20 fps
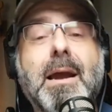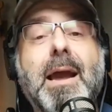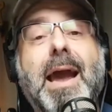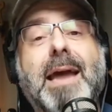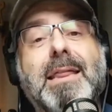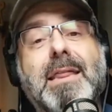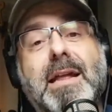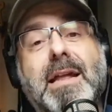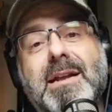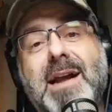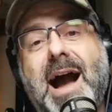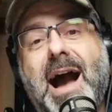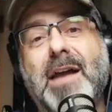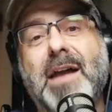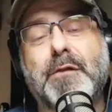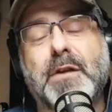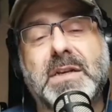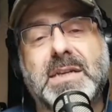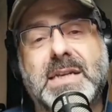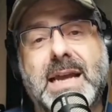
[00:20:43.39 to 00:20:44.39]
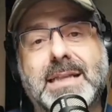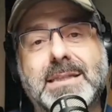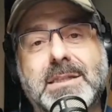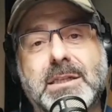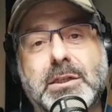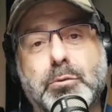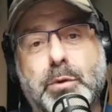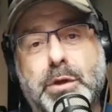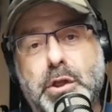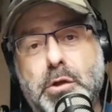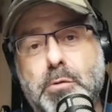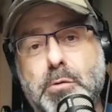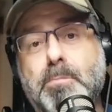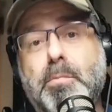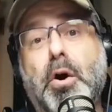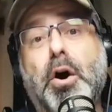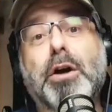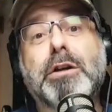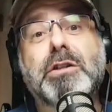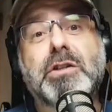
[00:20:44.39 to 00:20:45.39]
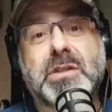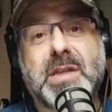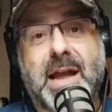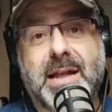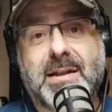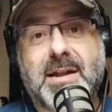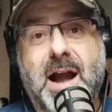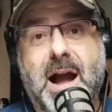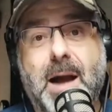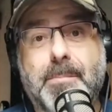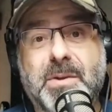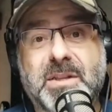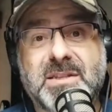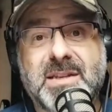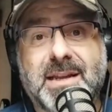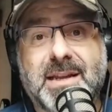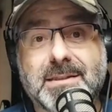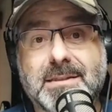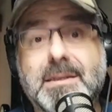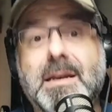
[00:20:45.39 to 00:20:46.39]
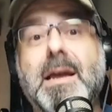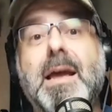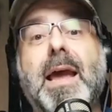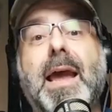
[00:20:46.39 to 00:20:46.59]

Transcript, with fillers: And then confidence is when you push that competence